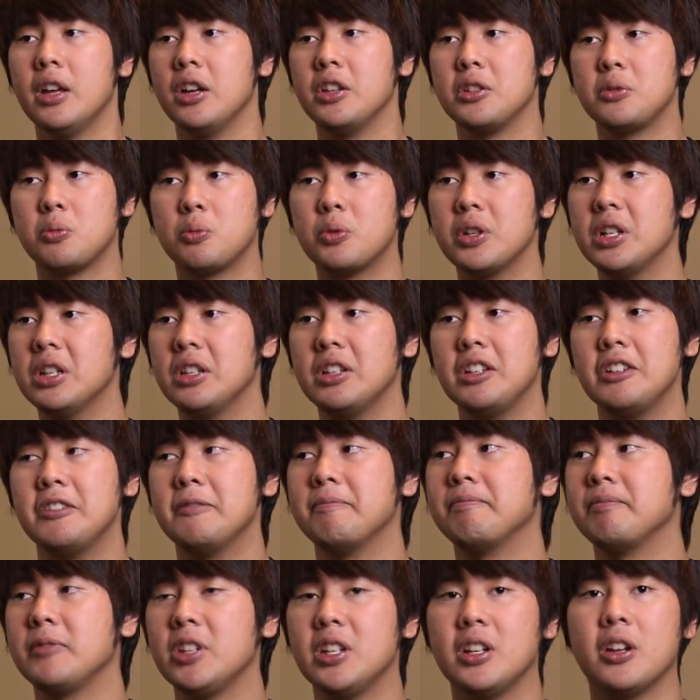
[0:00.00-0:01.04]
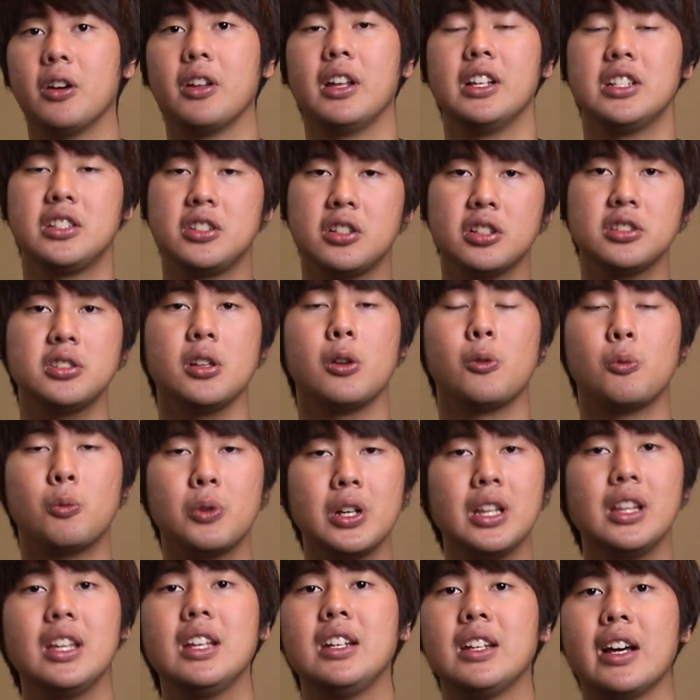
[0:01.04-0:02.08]
It's really, you know, it's just a
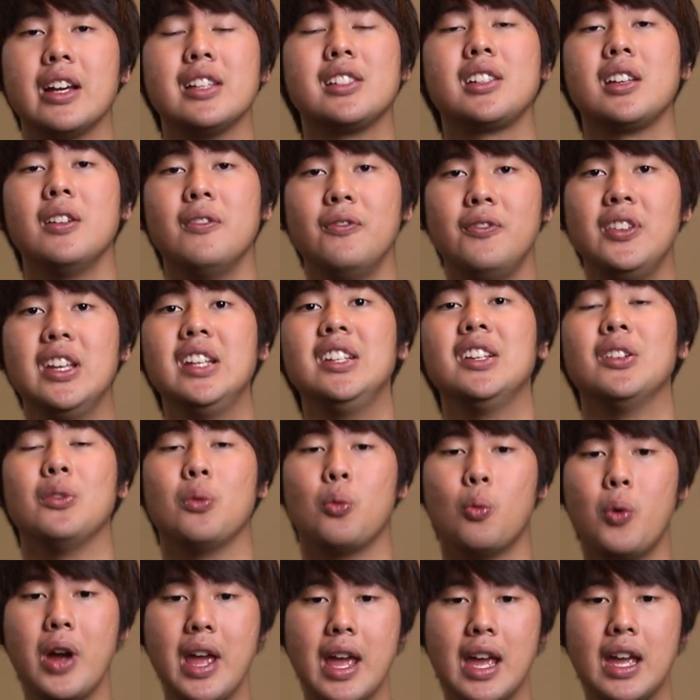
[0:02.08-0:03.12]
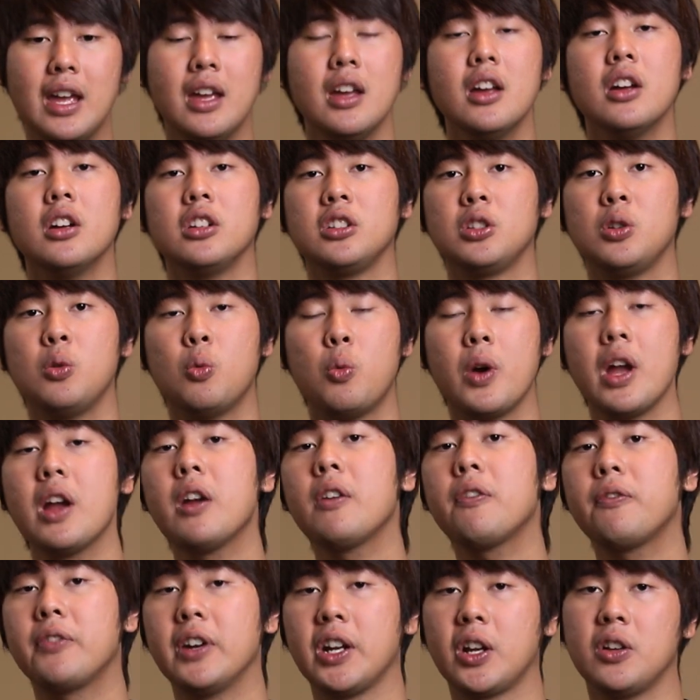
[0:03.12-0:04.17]
really nice convenient way to
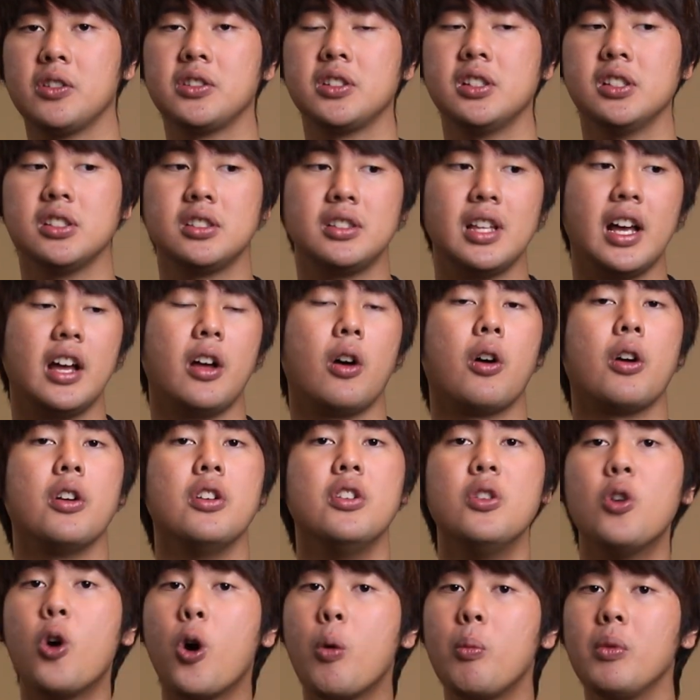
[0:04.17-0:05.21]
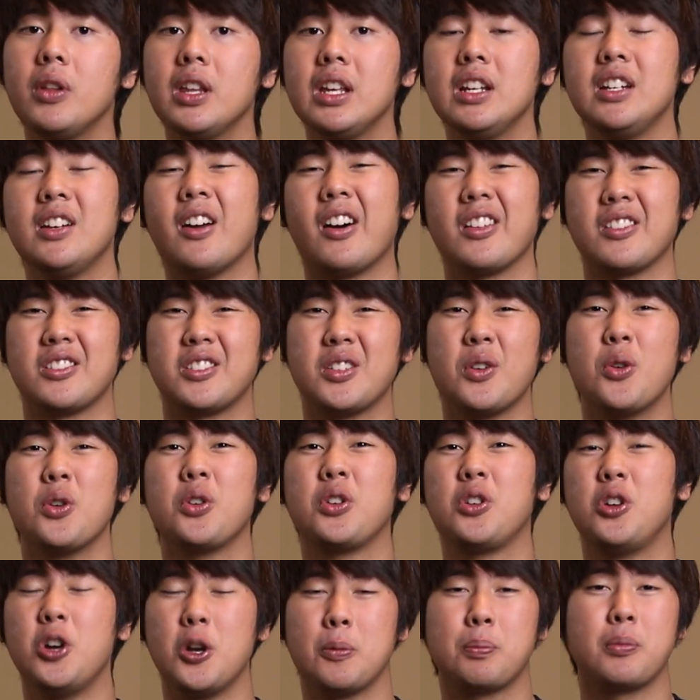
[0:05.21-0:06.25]
wear fragrances that are normally not so
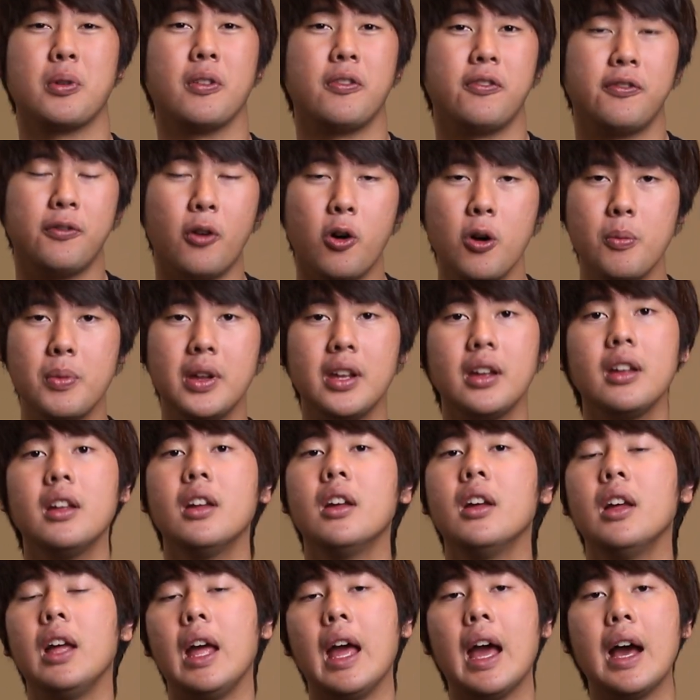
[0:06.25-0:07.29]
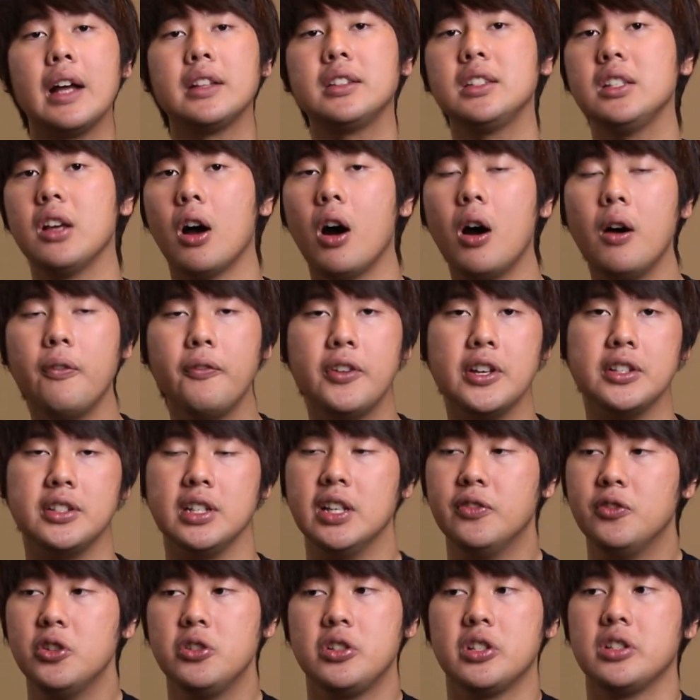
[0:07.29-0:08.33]
good performing at the office
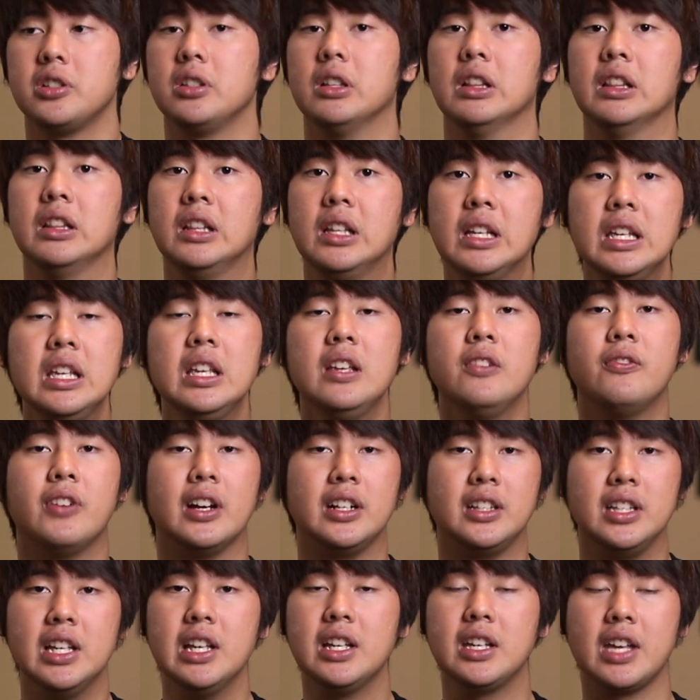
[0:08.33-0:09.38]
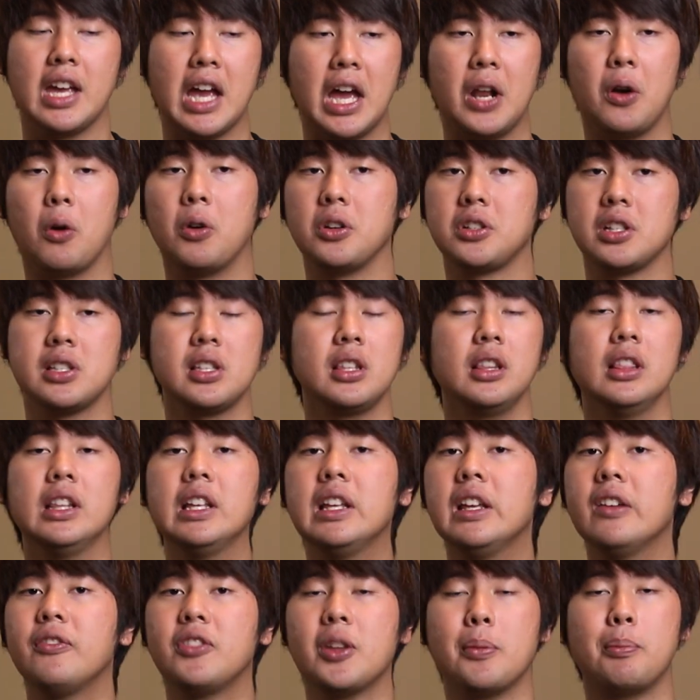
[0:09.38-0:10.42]
if you just leave a decant or just
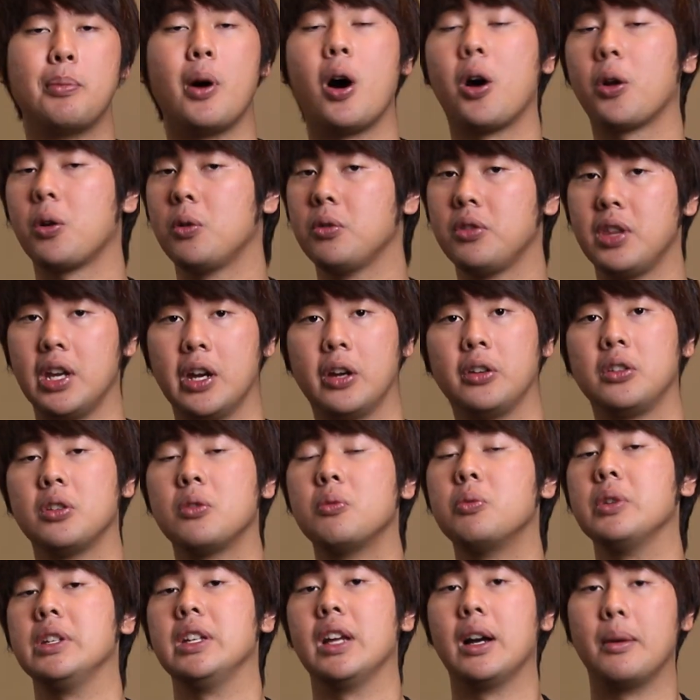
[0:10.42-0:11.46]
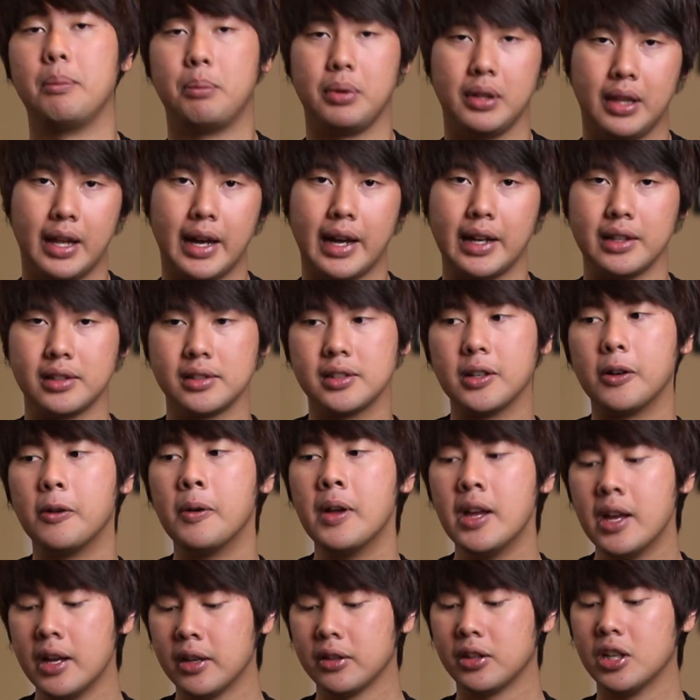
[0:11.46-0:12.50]
leave the bottle there to reapply.
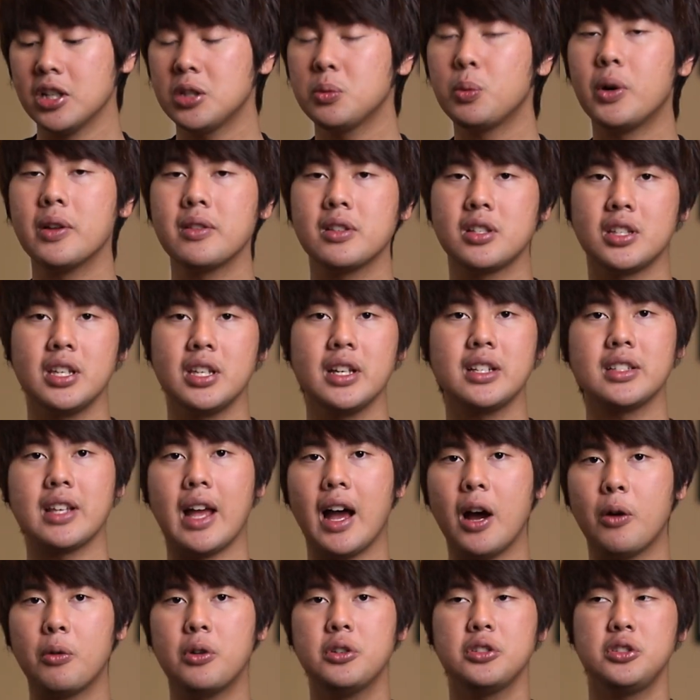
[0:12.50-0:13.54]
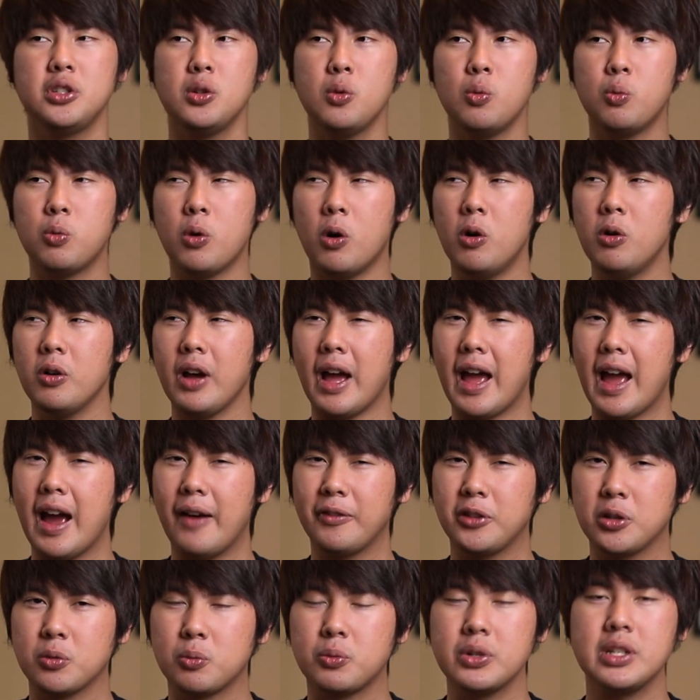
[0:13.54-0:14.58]
So this one, 6 hours, you won't
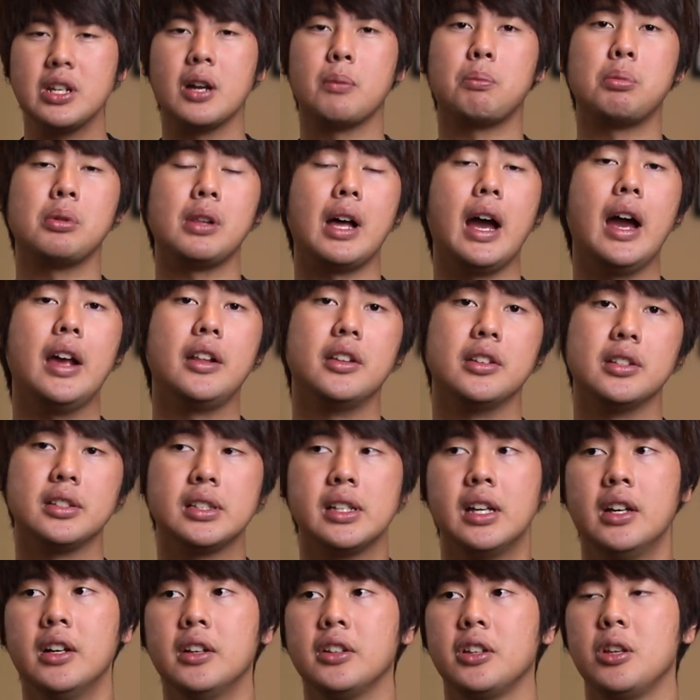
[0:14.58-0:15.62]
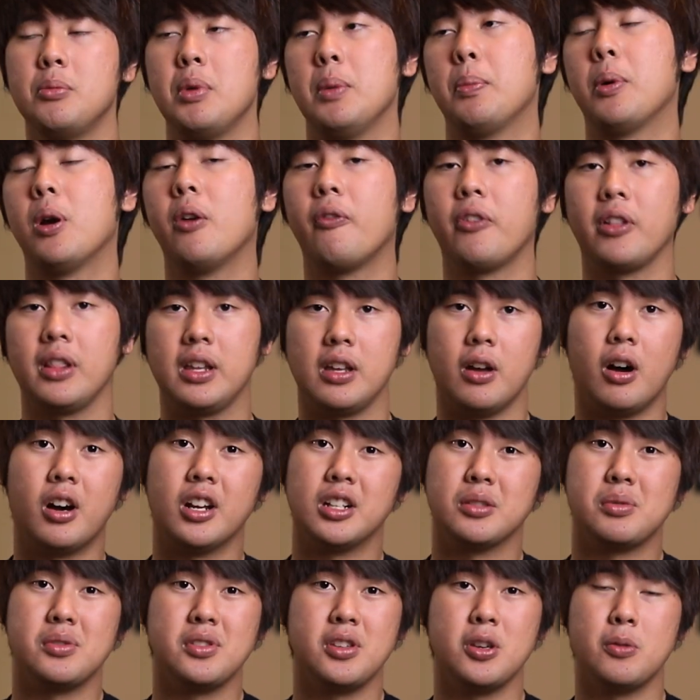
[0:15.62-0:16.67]
have to reapply this, to be perfectly
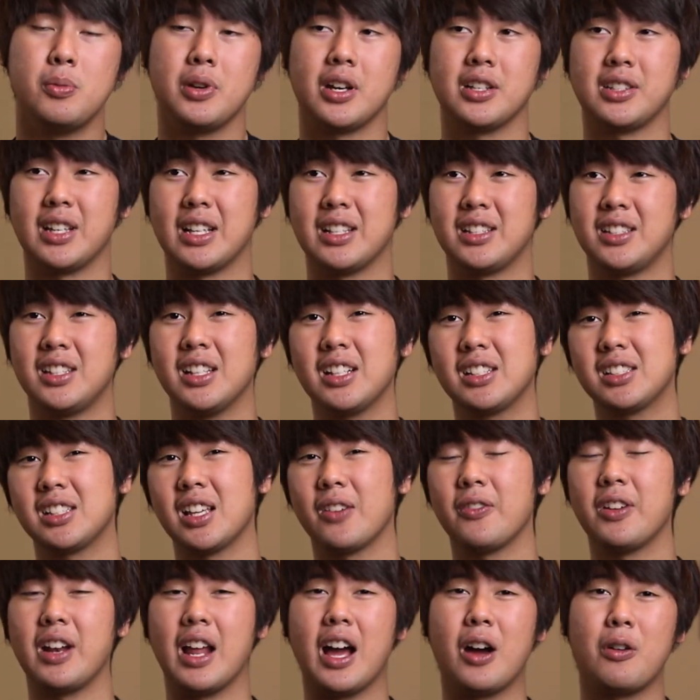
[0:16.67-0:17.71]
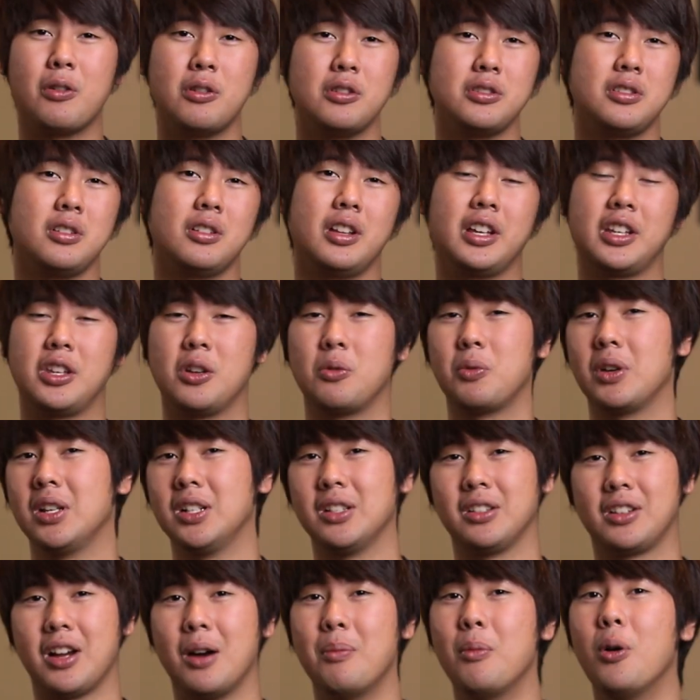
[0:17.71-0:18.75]
honest with you, because at 6-7 hours, you're ready
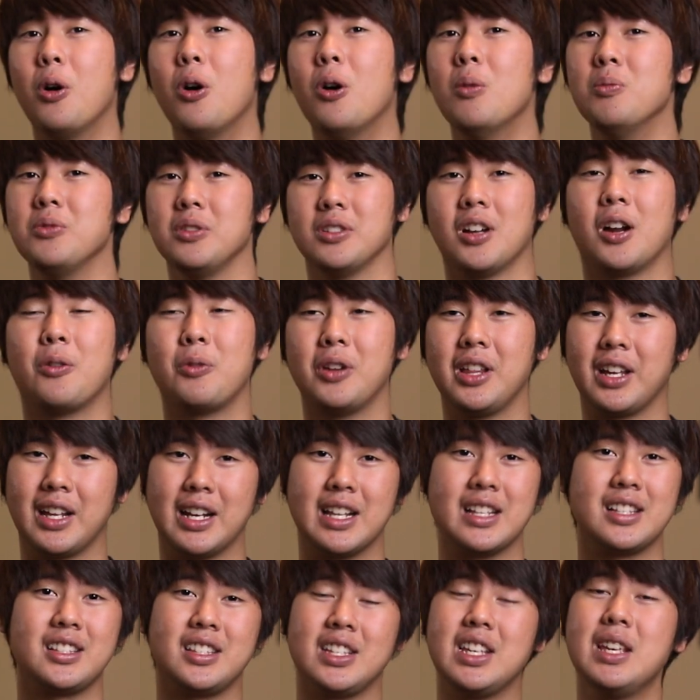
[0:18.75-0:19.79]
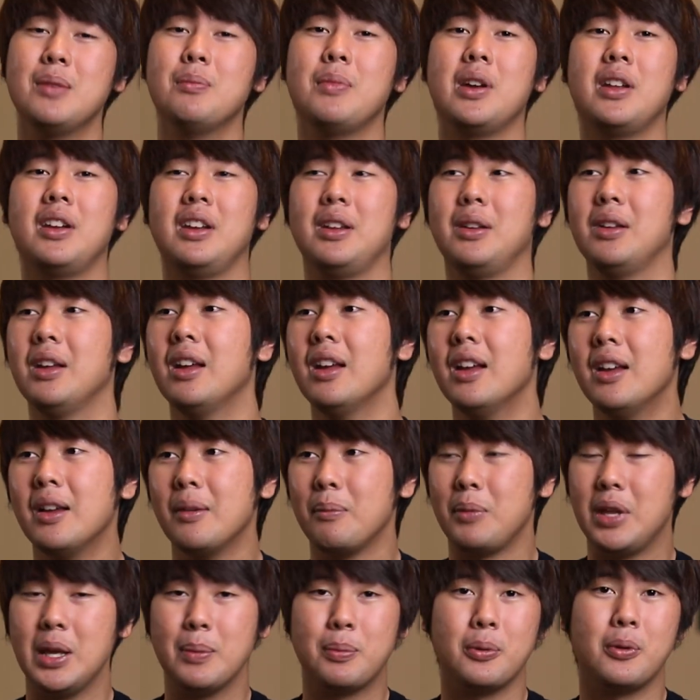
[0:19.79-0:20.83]
to come home. You're not really gonna see many
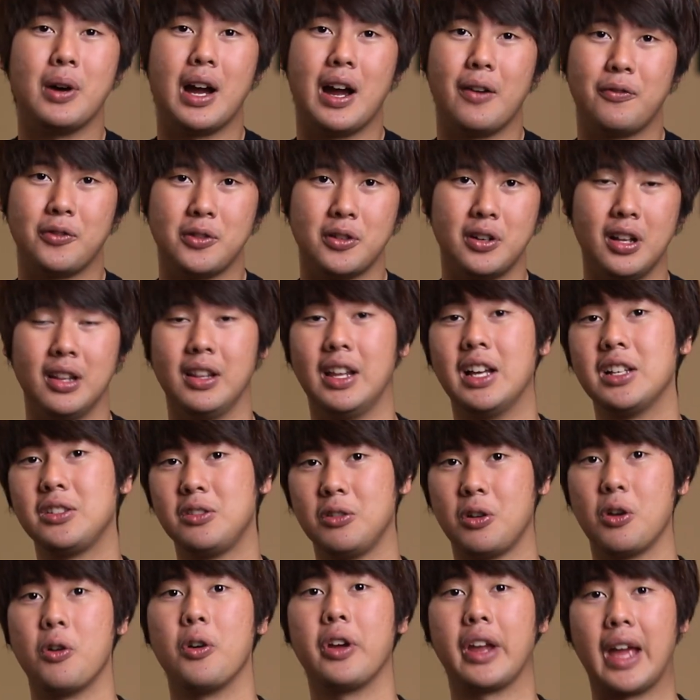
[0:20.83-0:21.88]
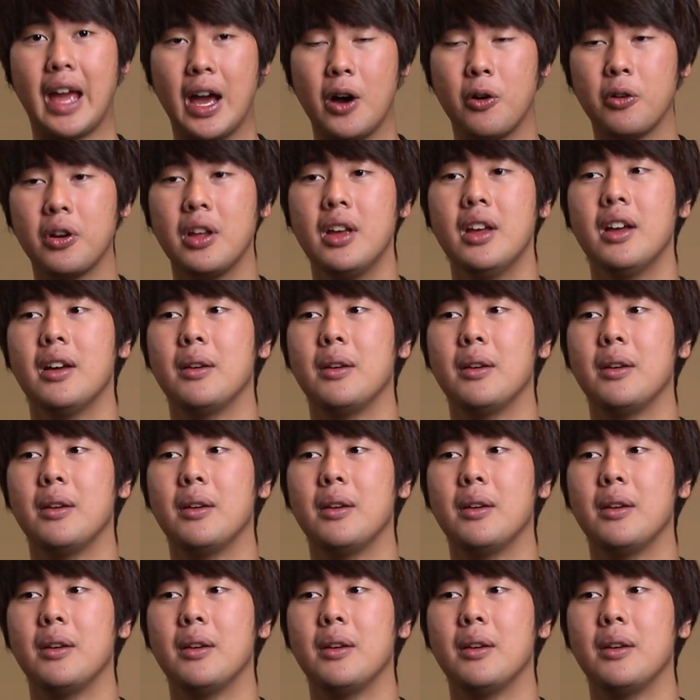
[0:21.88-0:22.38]
people after unless you're going out.